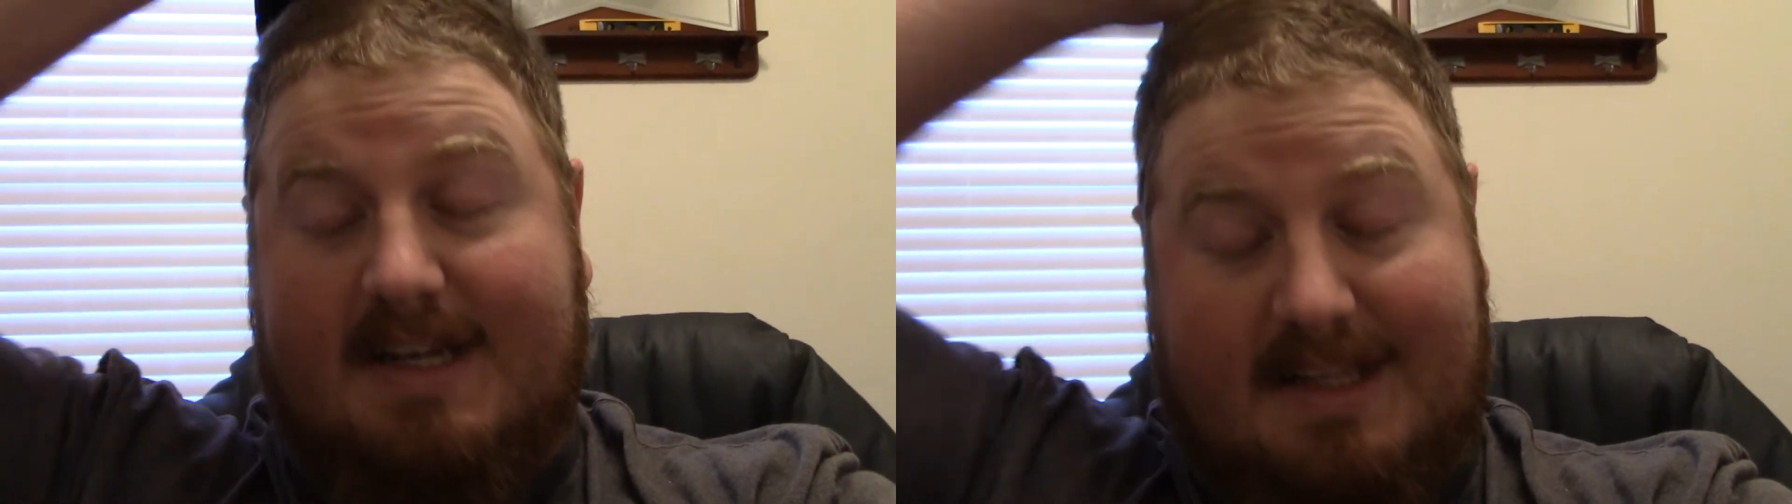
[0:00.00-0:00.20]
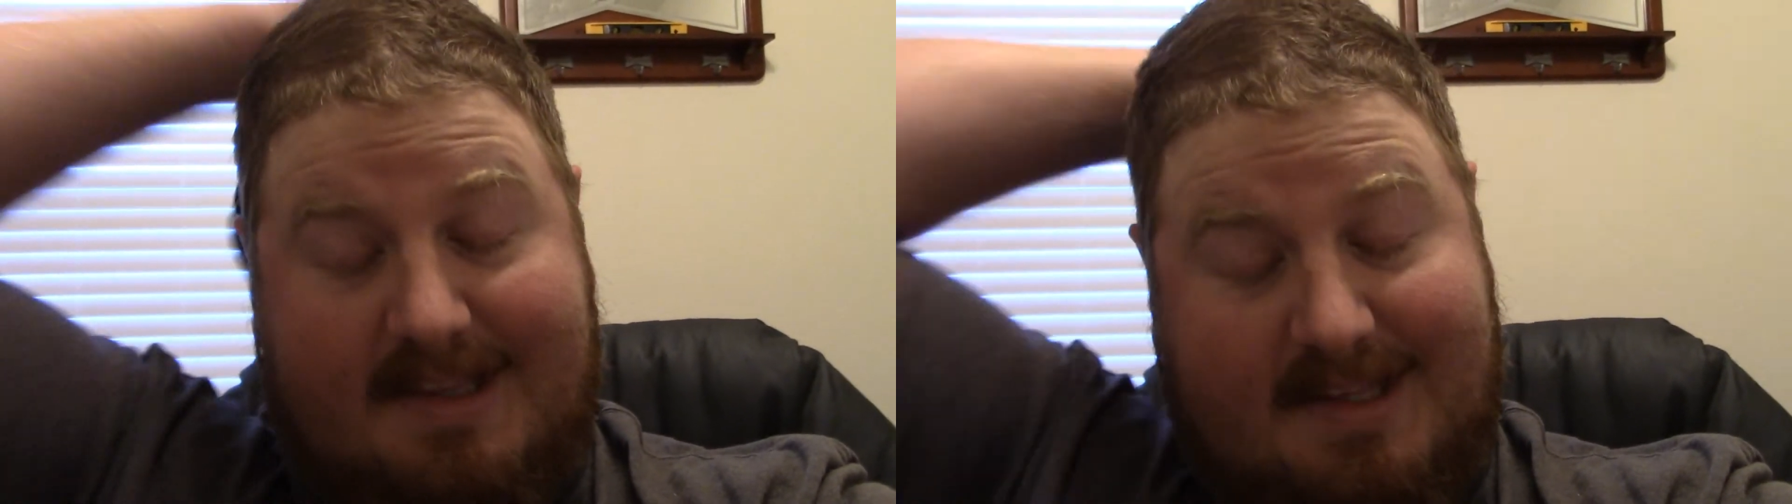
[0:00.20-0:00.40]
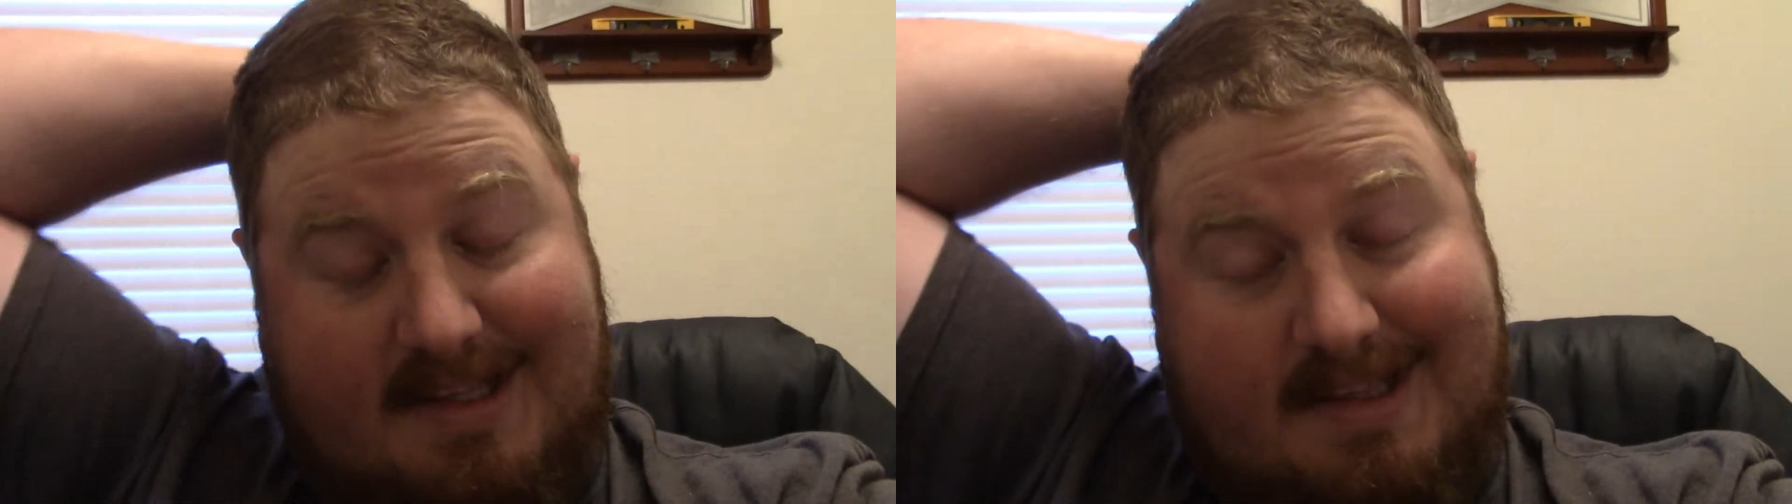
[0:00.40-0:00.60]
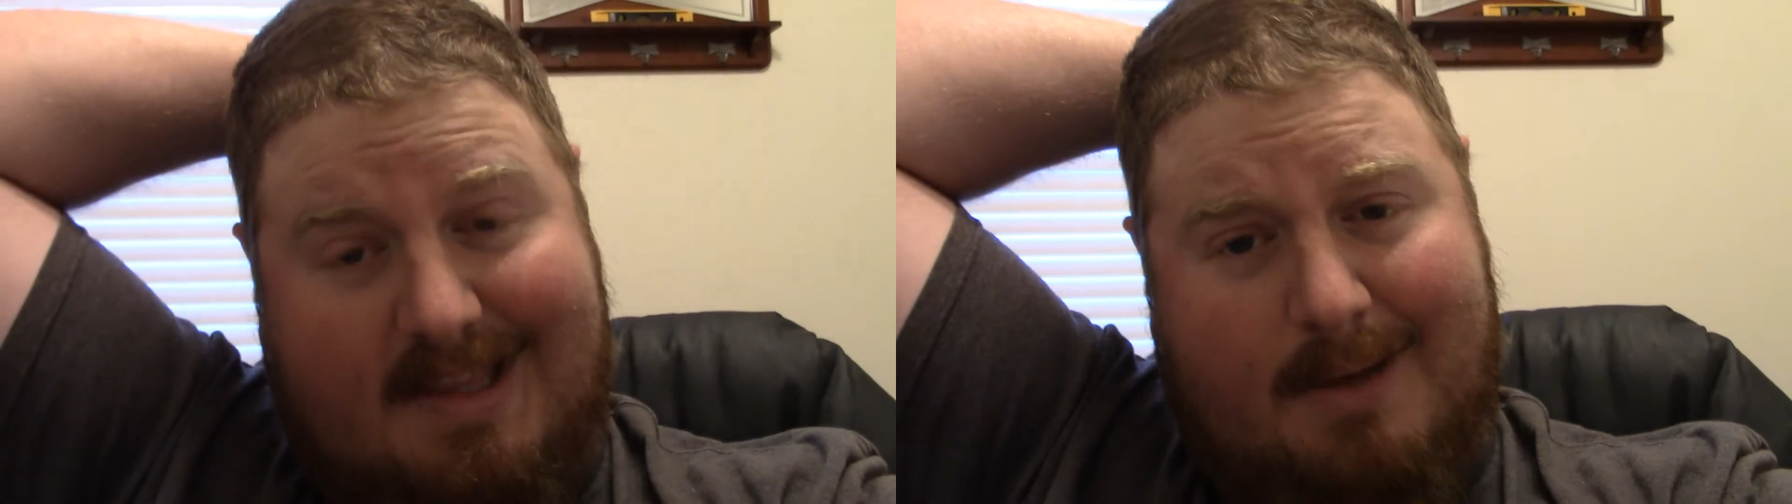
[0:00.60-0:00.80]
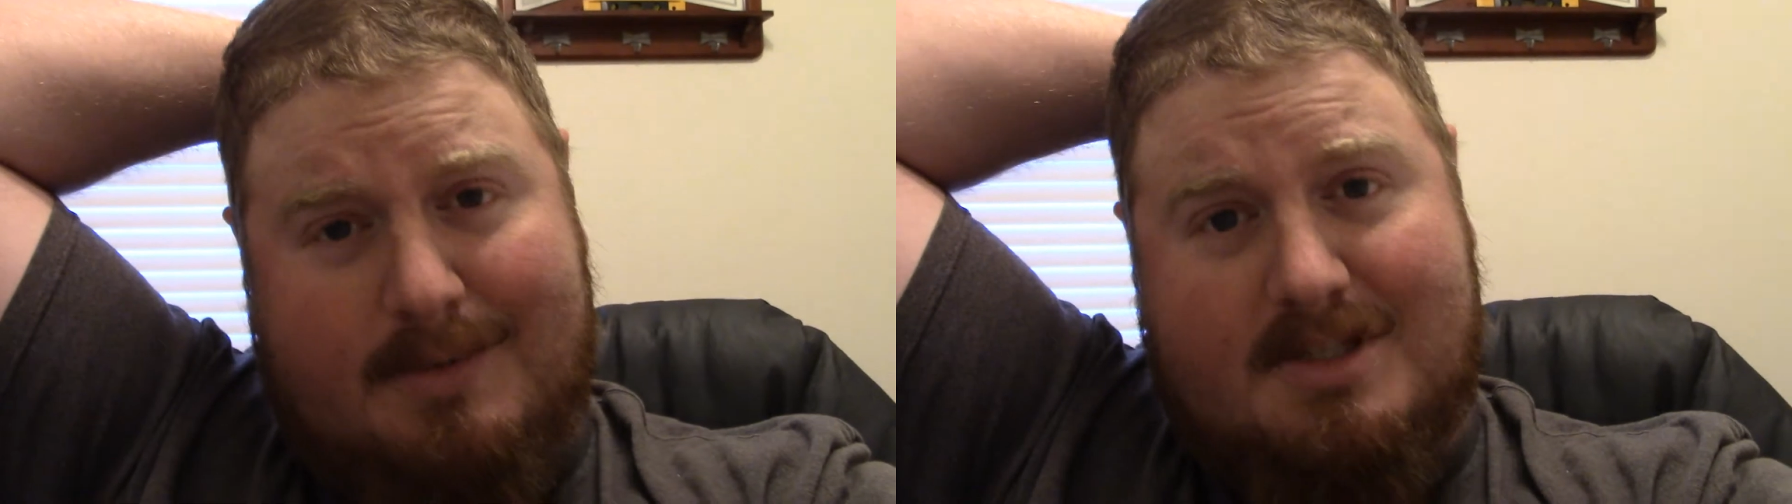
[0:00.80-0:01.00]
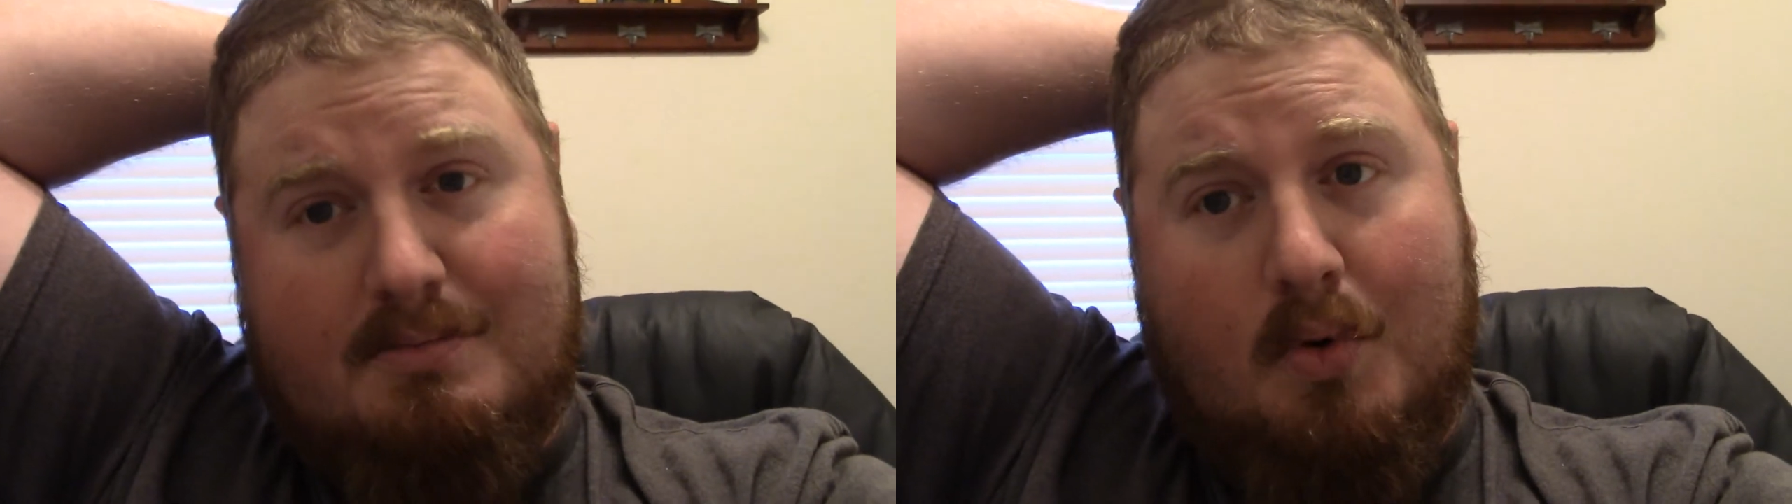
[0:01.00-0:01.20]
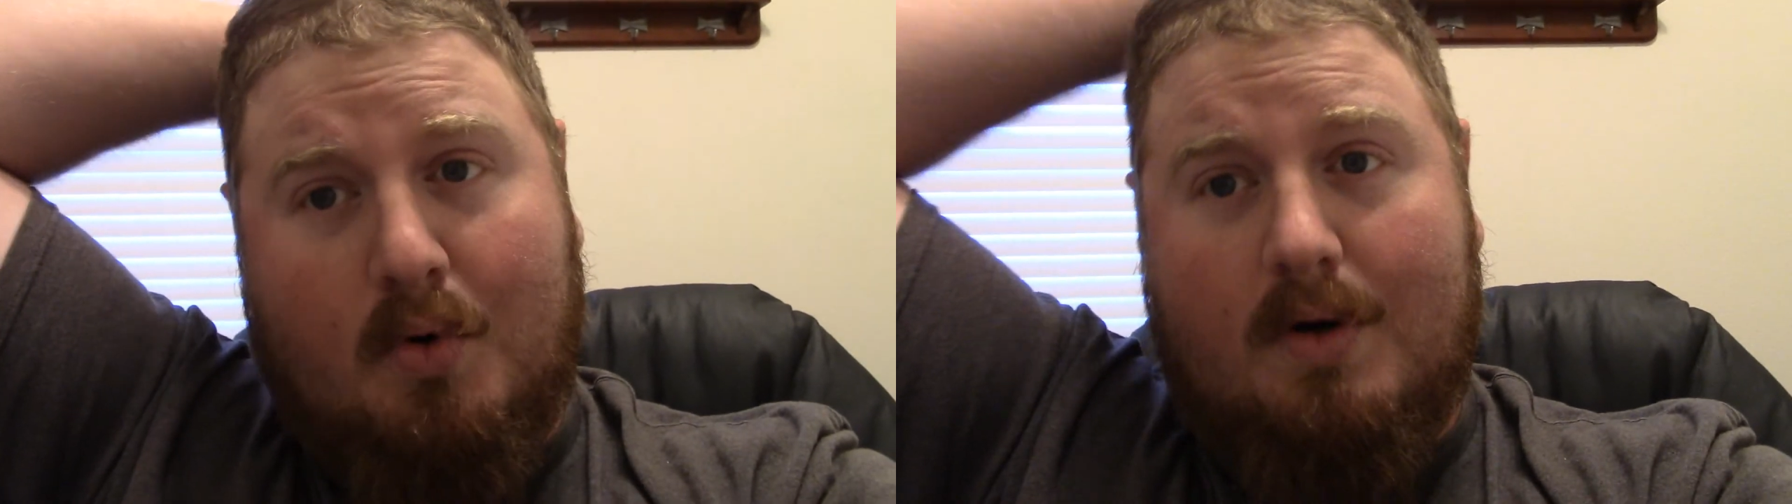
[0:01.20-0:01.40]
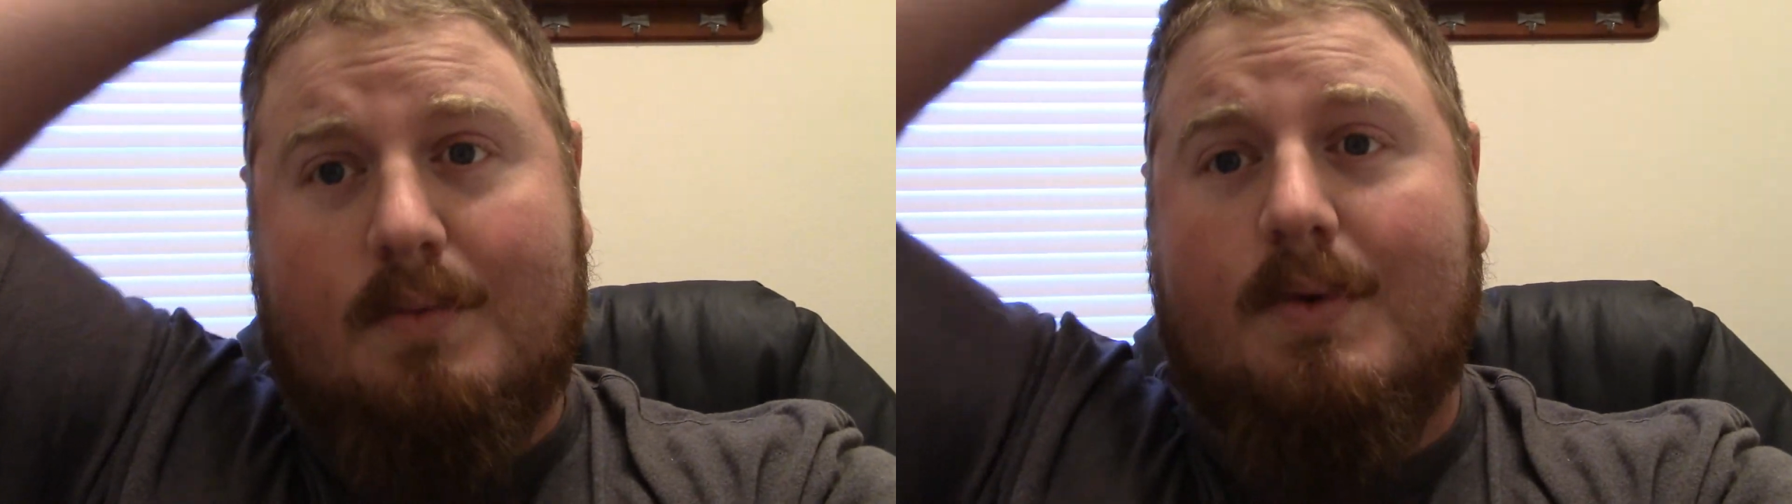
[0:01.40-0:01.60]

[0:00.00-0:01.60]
anything that would support